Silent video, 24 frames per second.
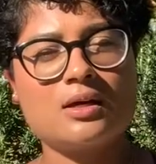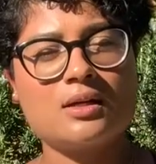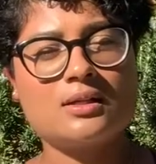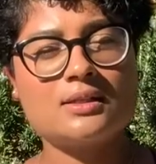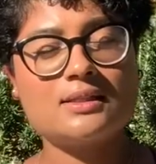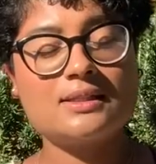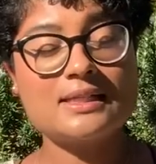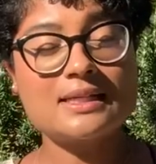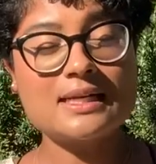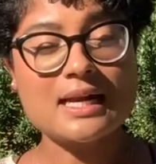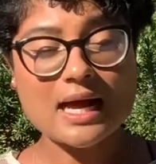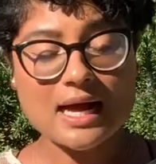
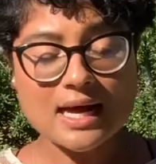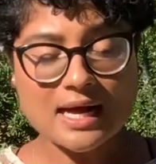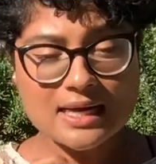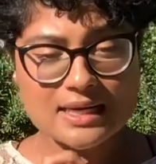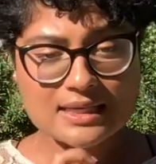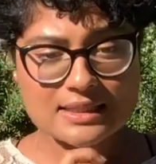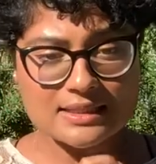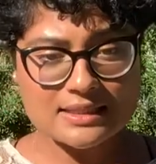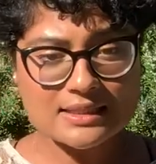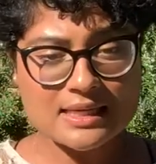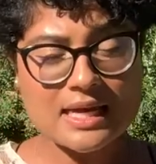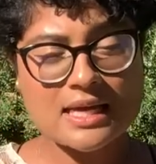did I
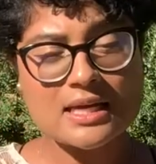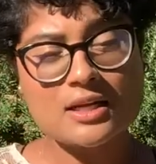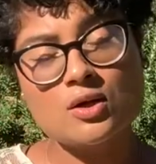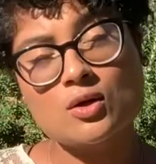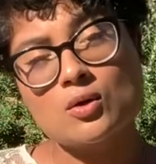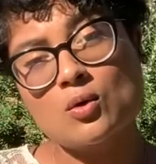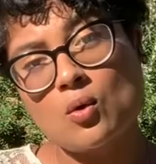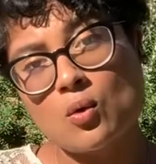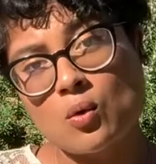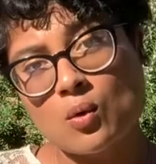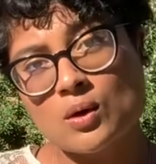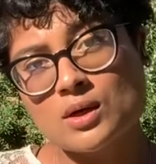stay in a
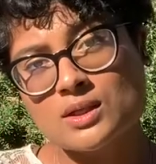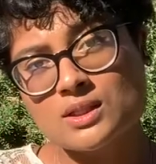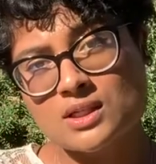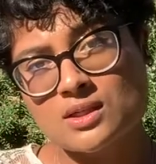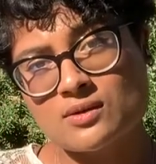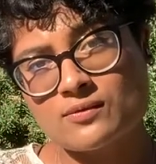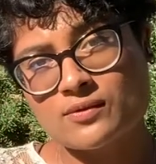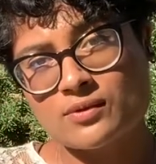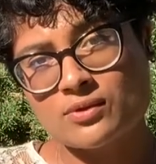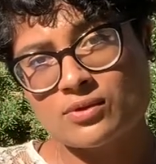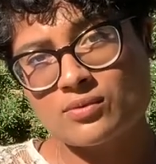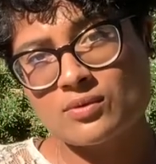quarantine
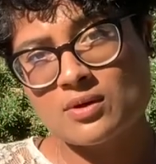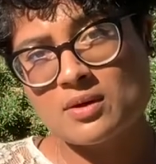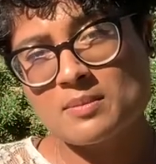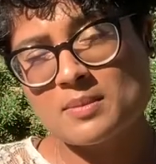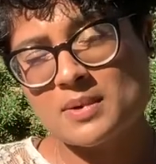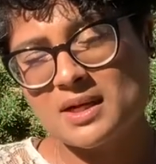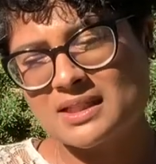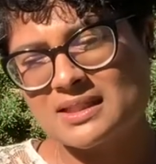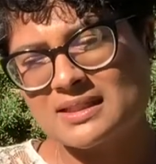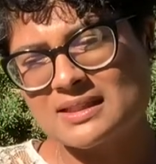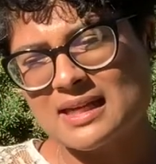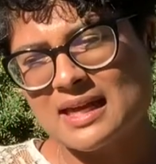for 3
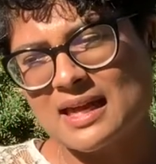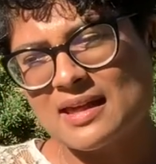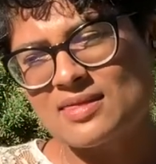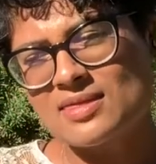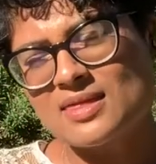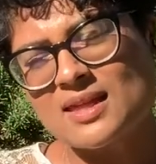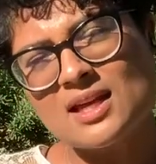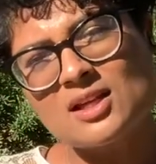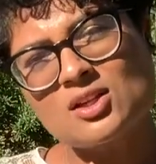months and then